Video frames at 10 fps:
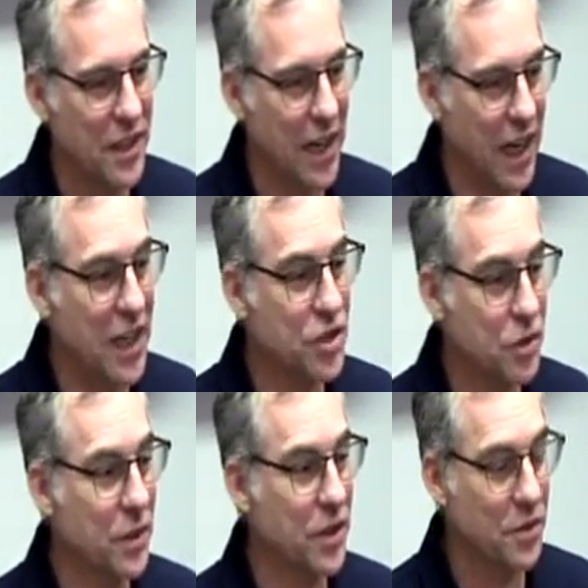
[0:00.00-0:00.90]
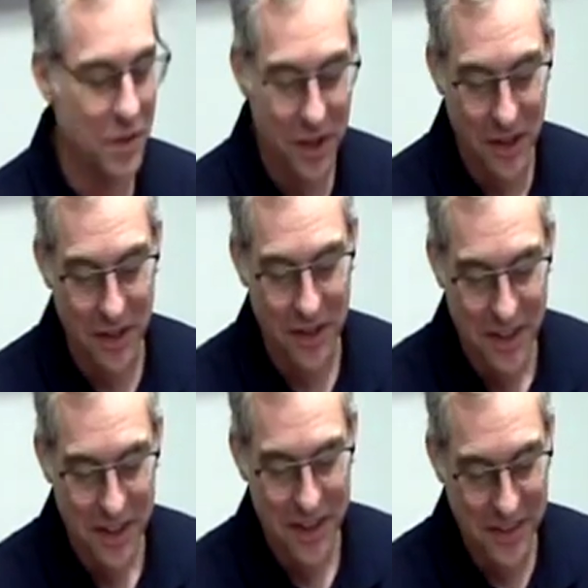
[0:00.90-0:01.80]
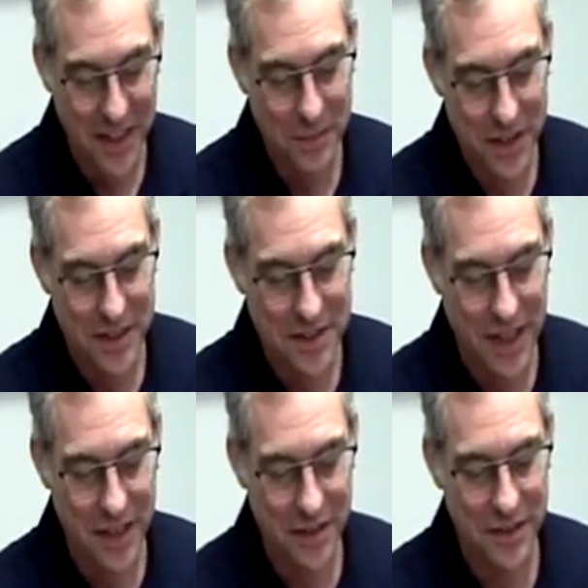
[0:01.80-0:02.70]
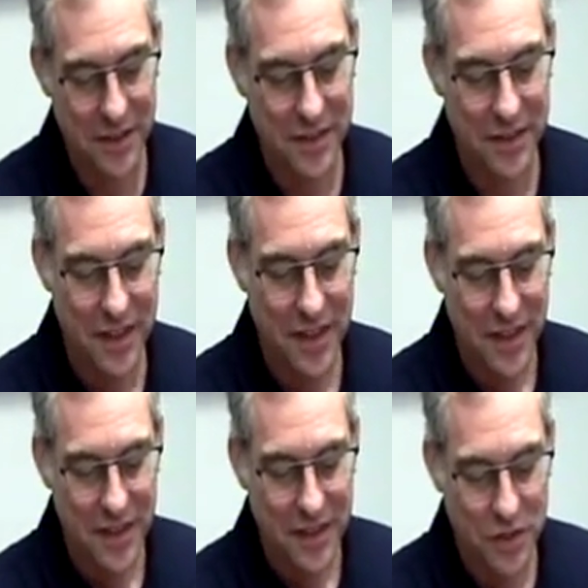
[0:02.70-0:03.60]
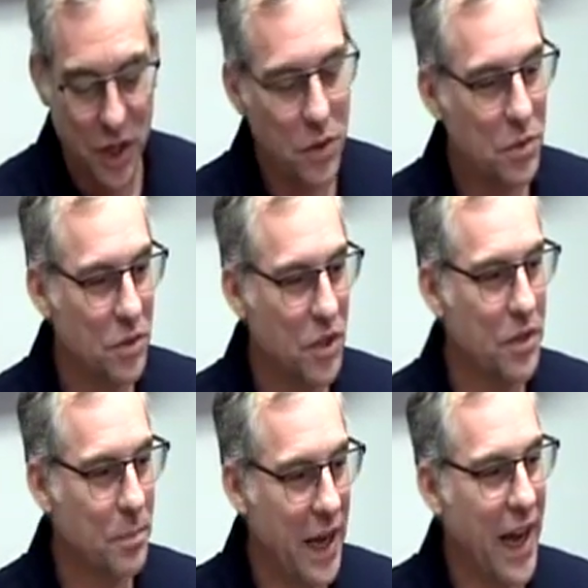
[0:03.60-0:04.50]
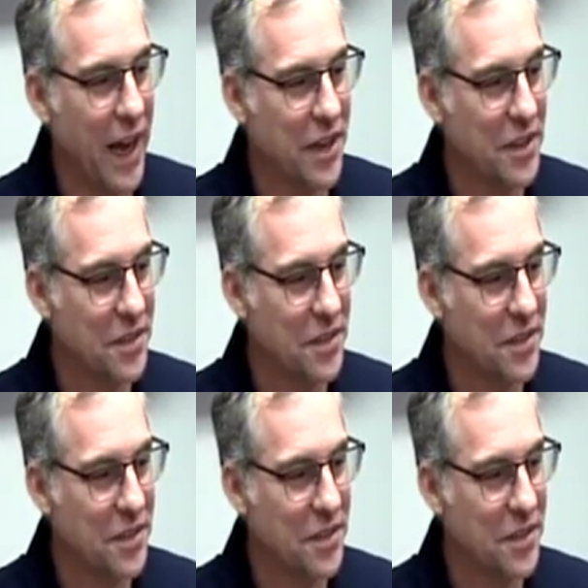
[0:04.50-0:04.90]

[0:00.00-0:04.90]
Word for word: I surrender all because I'm. The title is "Don't Look Back."